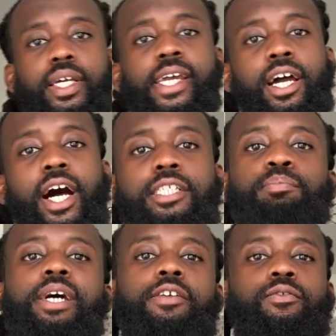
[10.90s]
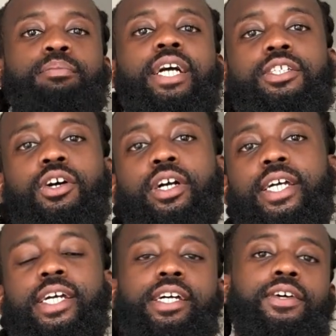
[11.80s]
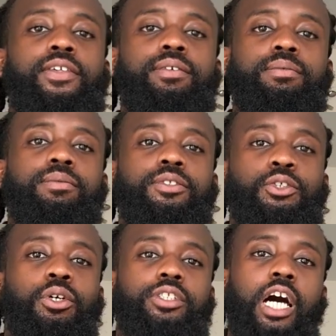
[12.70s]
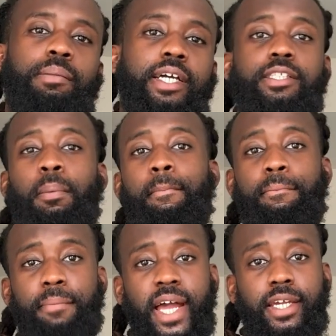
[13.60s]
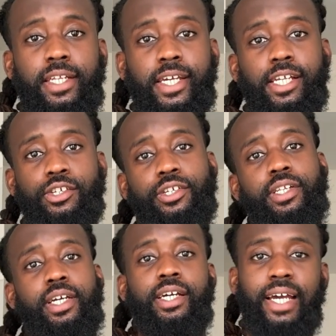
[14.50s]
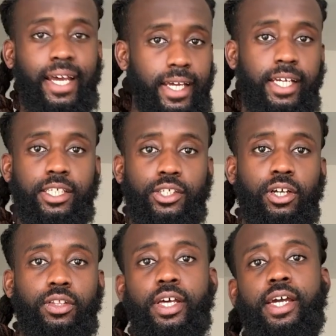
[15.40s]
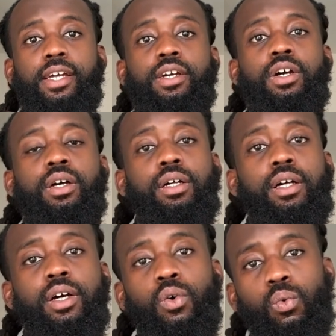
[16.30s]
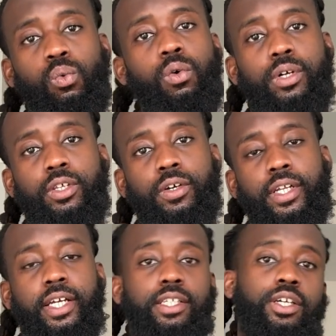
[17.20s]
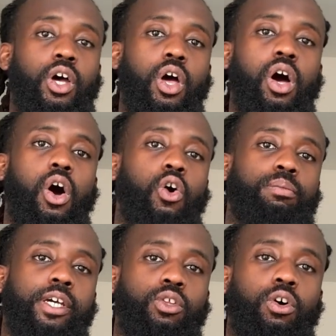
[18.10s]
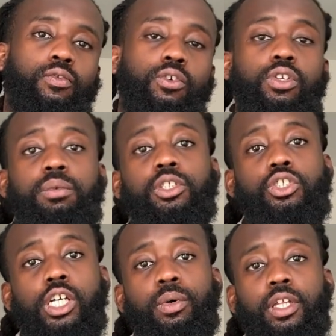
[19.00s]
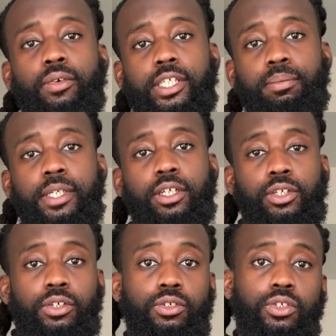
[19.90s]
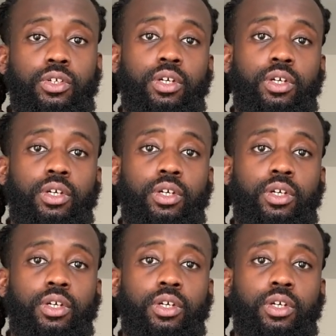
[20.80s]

Hey guys, Bailey from Bain's Ark here. You know what time it is, back in the kitchen. It's Sunday. What we're doing is homemade dog food. I'm going to show you one of the recipes I use.